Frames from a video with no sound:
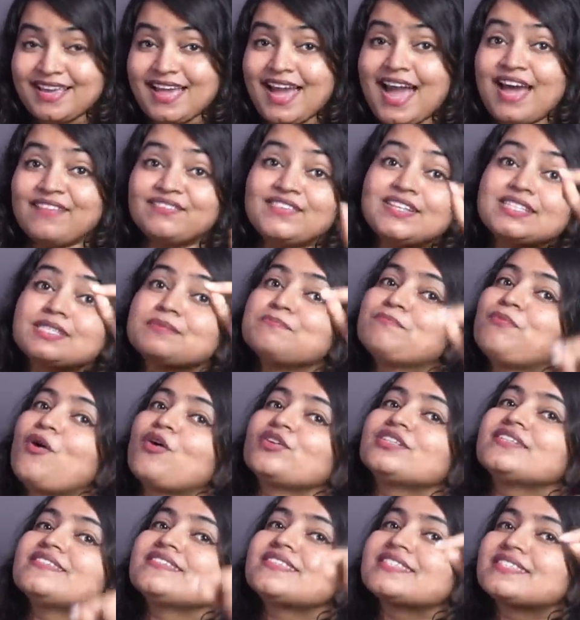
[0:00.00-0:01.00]
and these
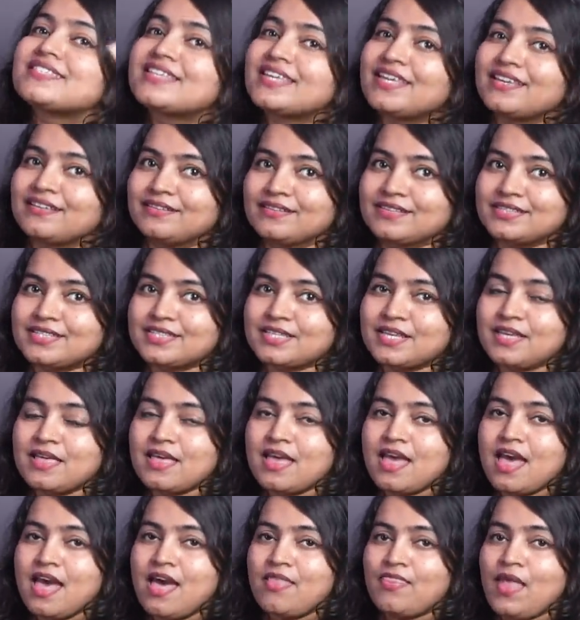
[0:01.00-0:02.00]
important skills
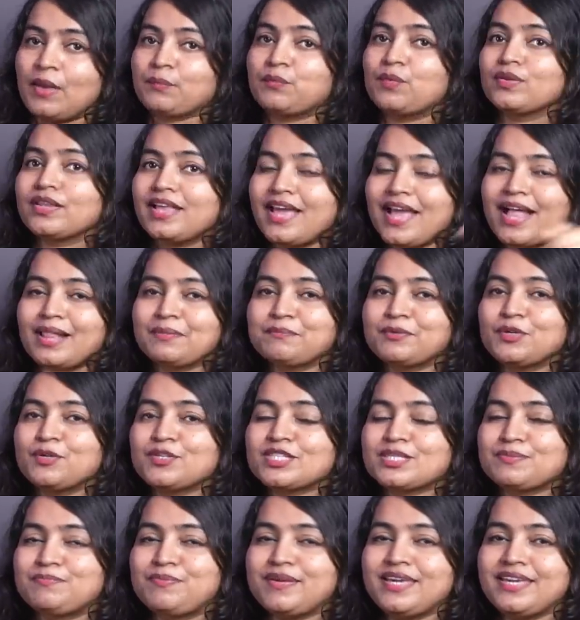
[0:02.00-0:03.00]
that will help you
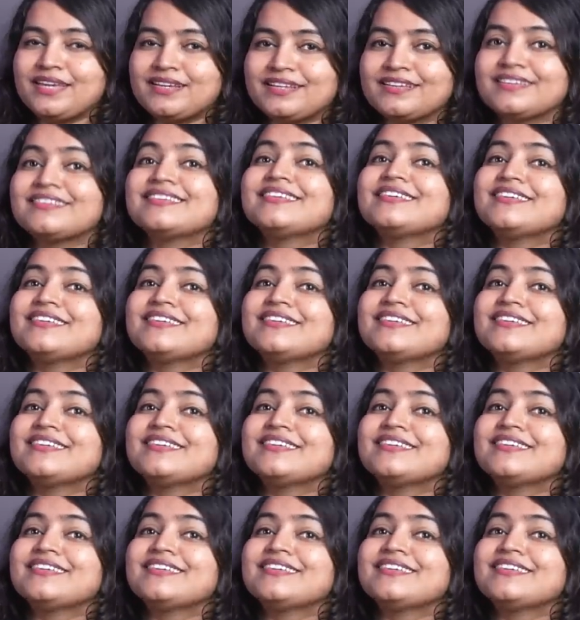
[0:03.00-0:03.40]
speak